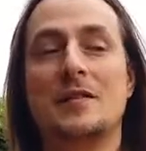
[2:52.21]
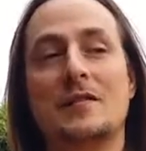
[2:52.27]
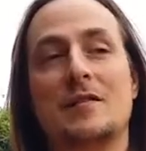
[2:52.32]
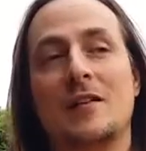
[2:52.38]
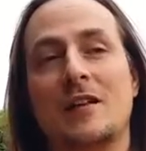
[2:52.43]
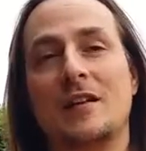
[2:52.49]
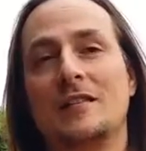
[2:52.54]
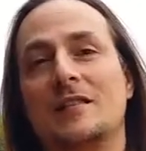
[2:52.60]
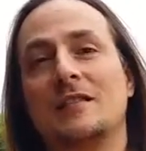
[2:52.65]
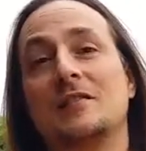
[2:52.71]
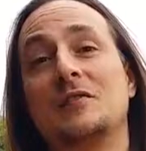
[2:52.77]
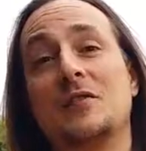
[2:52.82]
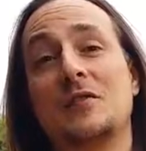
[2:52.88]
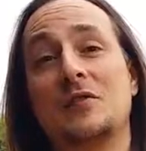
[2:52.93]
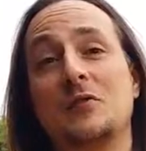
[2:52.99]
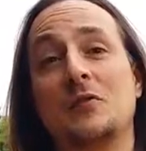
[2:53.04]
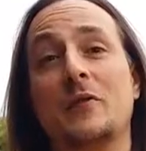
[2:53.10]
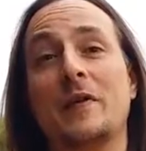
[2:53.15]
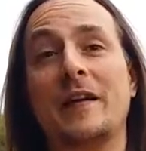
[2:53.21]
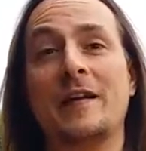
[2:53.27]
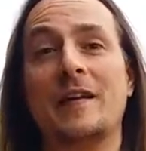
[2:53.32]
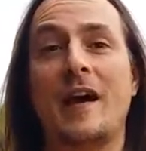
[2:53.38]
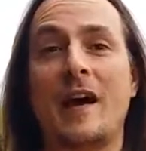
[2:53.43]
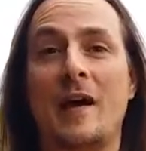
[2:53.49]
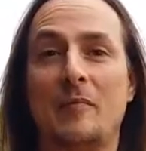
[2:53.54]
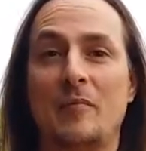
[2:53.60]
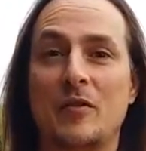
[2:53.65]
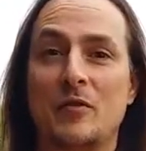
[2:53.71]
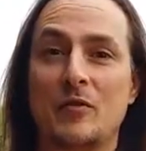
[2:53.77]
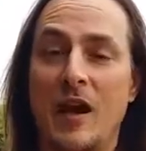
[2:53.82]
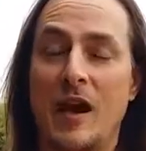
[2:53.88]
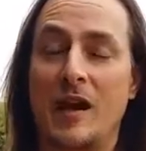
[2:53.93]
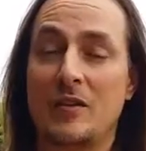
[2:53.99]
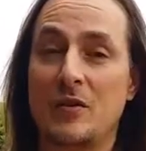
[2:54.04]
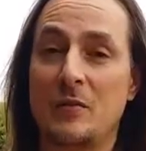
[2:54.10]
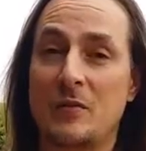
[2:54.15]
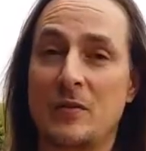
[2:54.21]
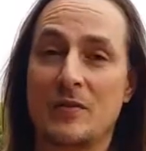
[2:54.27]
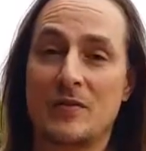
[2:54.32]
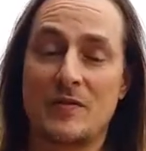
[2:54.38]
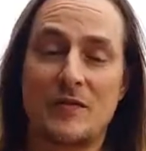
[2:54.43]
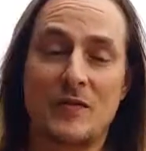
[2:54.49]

is connected to the Taurian attributes.